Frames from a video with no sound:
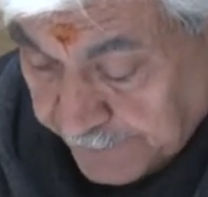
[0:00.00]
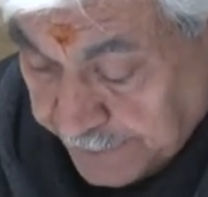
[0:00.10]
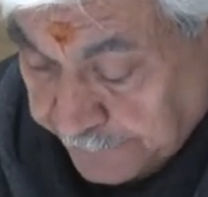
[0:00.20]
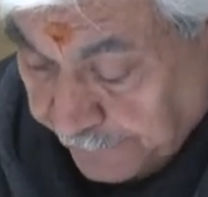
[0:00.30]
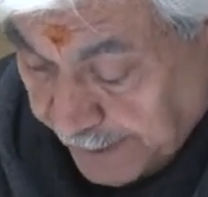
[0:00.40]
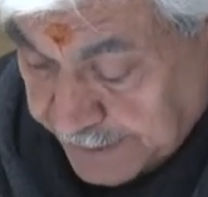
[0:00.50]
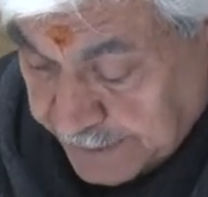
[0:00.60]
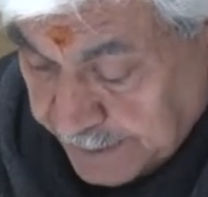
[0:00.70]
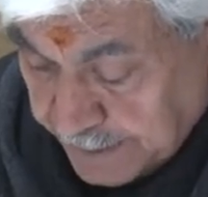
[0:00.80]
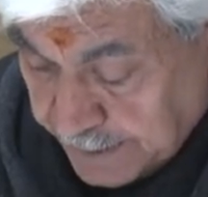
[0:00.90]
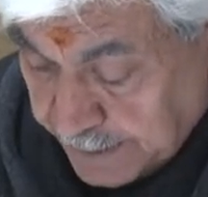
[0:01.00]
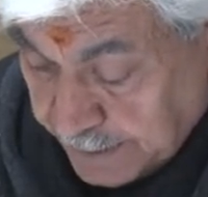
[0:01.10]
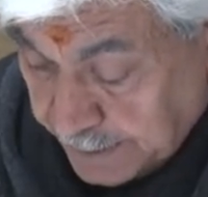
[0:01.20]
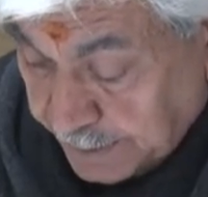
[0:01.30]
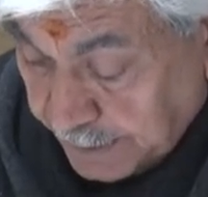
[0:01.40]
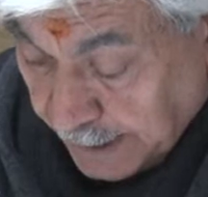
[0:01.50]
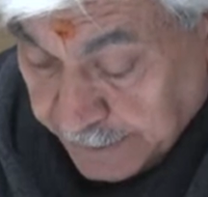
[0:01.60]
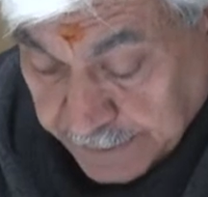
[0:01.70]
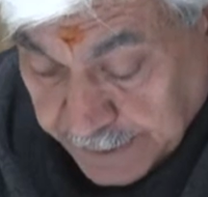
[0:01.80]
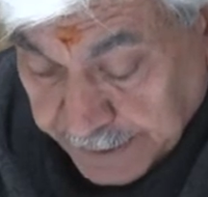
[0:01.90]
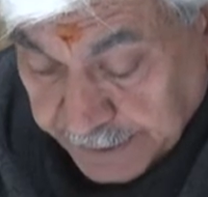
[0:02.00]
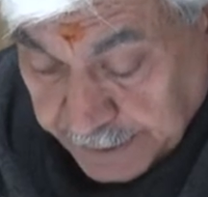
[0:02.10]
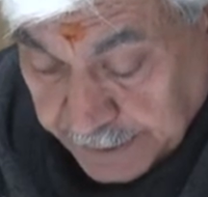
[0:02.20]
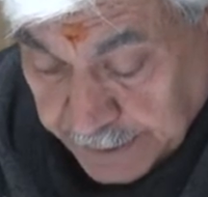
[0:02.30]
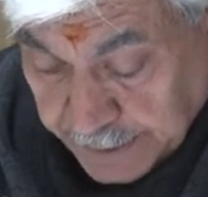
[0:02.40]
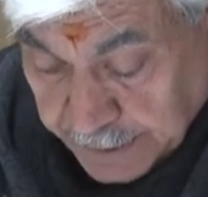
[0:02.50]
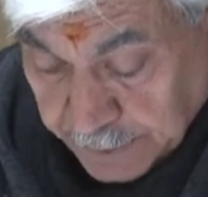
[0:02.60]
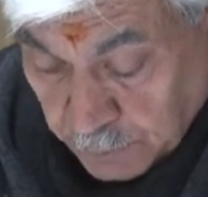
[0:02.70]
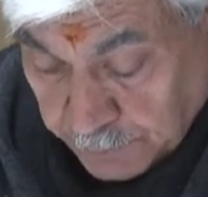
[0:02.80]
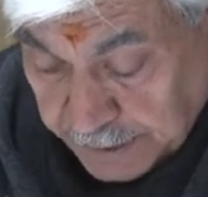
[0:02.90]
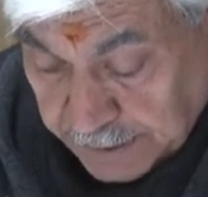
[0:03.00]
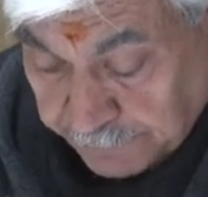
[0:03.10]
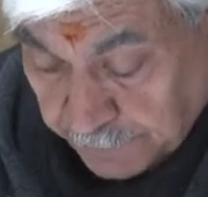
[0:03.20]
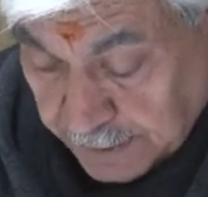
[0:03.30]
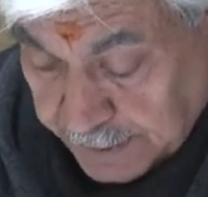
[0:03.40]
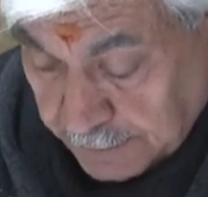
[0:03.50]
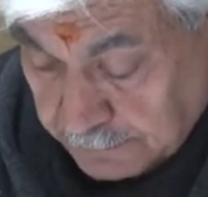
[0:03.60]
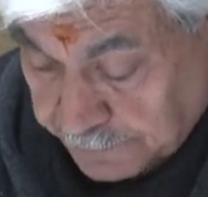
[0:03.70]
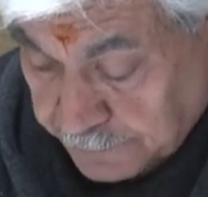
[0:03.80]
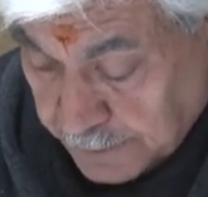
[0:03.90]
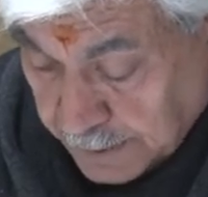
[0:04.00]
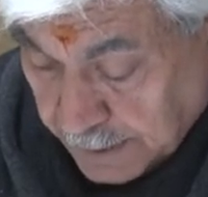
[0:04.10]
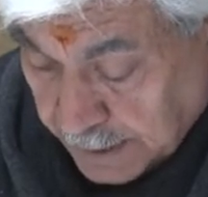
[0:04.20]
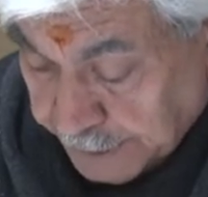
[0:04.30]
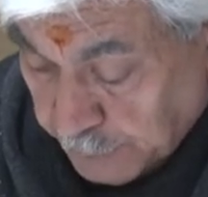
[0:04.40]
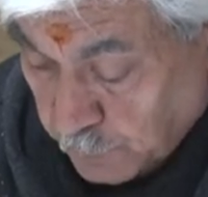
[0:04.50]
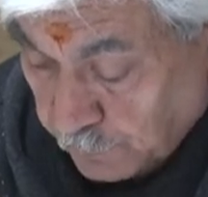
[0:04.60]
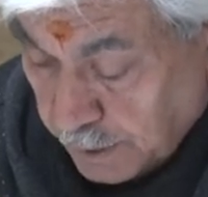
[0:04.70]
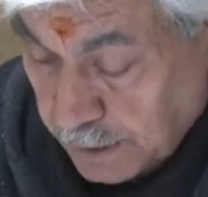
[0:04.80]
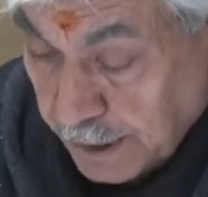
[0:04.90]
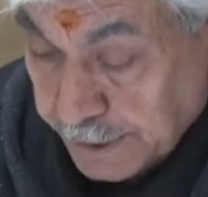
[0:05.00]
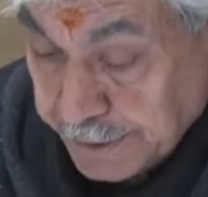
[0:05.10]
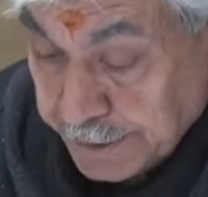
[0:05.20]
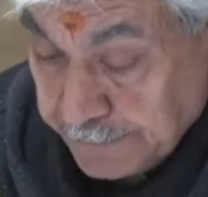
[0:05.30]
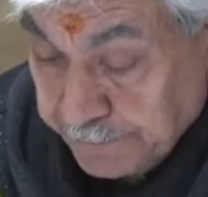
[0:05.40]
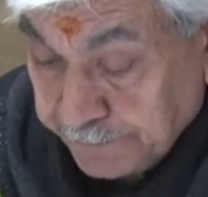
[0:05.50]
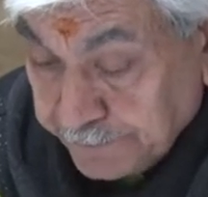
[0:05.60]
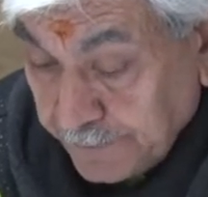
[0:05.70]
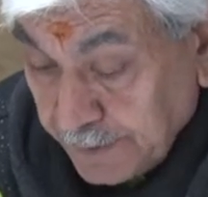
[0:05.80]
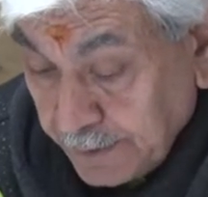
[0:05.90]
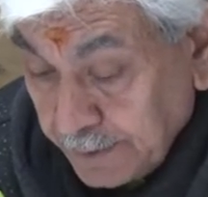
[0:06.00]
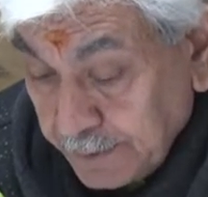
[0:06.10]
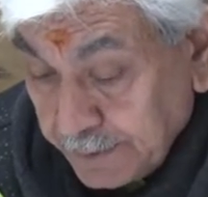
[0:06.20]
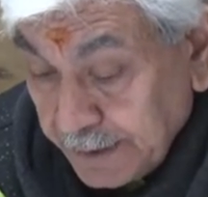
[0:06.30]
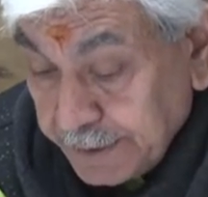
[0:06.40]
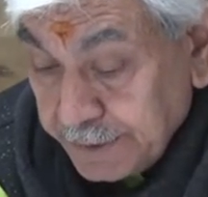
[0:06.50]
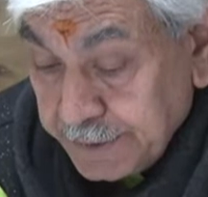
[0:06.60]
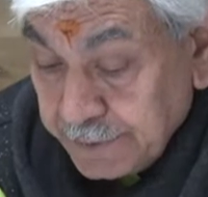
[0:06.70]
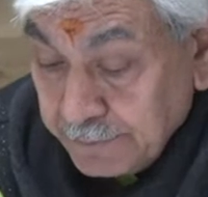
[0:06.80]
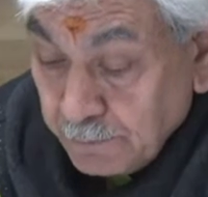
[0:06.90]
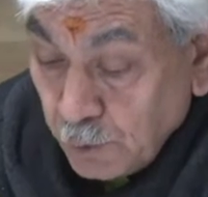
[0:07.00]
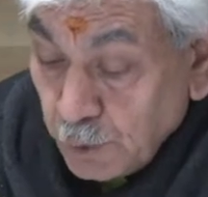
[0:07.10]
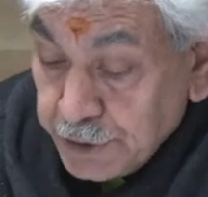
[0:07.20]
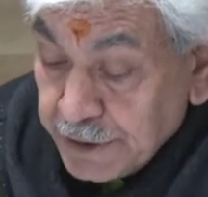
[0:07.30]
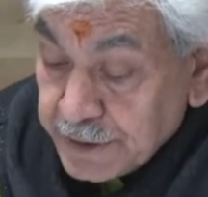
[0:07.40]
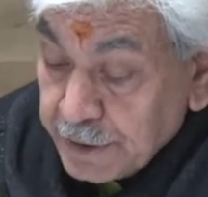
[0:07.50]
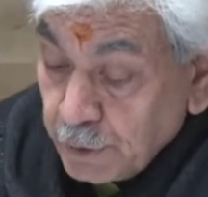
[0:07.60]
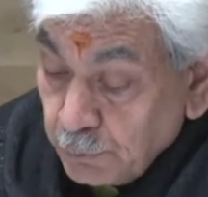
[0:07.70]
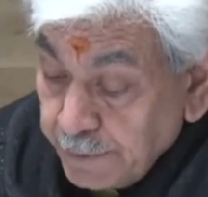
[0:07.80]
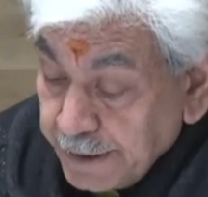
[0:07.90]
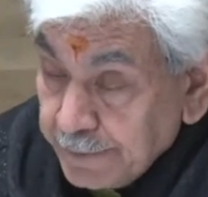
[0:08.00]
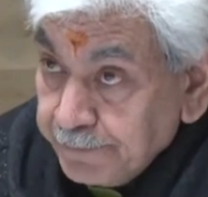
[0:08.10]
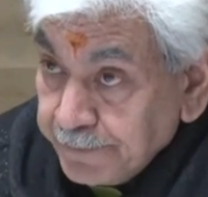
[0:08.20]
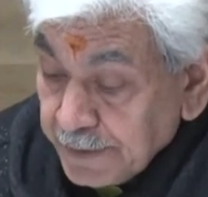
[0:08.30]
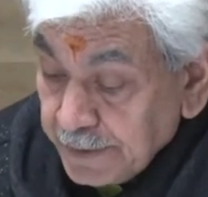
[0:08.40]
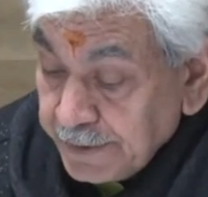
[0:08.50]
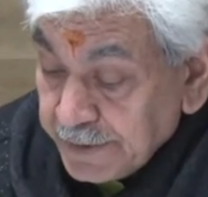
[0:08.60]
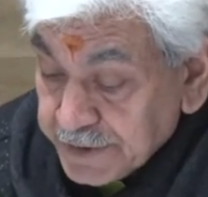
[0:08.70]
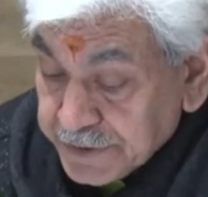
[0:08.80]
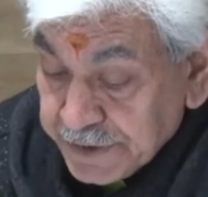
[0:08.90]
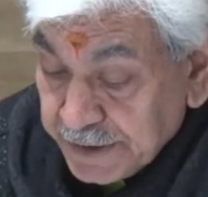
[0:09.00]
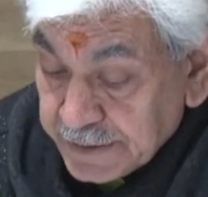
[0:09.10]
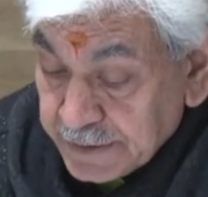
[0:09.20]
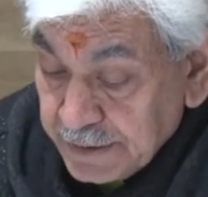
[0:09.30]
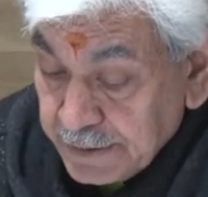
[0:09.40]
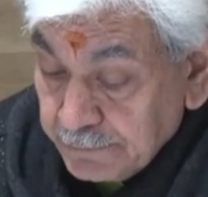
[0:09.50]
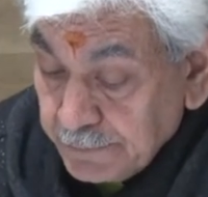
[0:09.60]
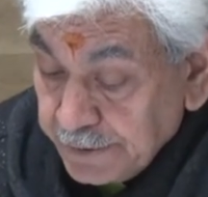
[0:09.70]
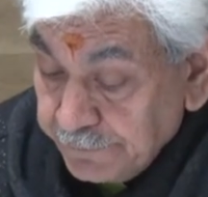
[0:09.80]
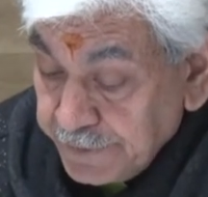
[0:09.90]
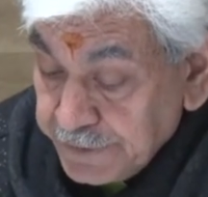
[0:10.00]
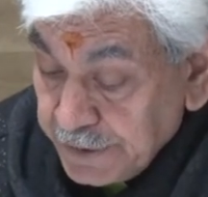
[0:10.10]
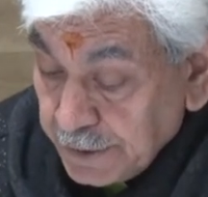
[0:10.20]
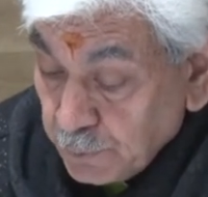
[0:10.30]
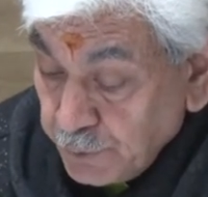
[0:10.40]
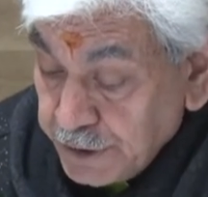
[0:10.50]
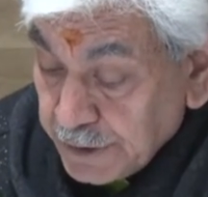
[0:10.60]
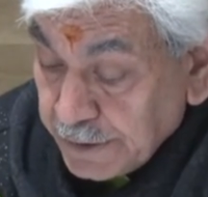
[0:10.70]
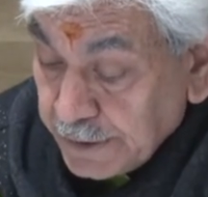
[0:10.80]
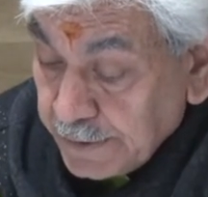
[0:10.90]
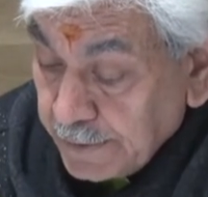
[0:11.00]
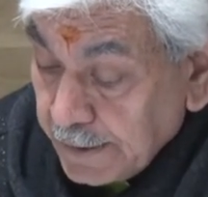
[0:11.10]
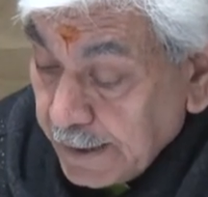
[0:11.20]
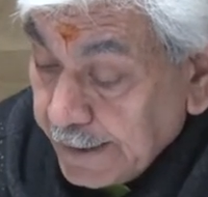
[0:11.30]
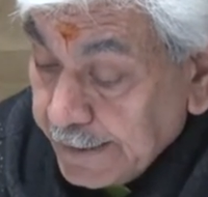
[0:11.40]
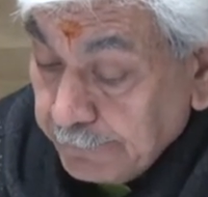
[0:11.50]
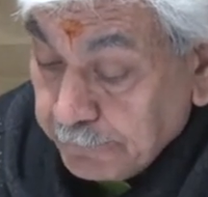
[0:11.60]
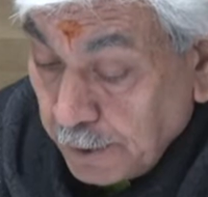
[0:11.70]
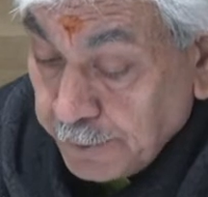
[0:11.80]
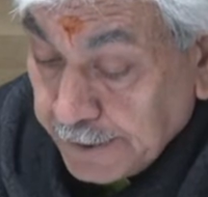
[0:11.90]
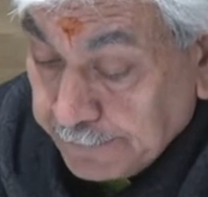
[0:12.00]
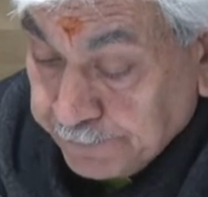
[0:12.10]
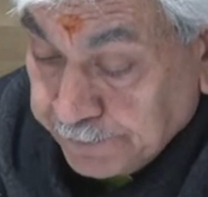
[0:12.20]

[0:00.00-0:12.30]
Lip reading: In fact, India is ready to be the fulcrum of a new world order that is more just humane, industrious, beneficial to each other and empowering.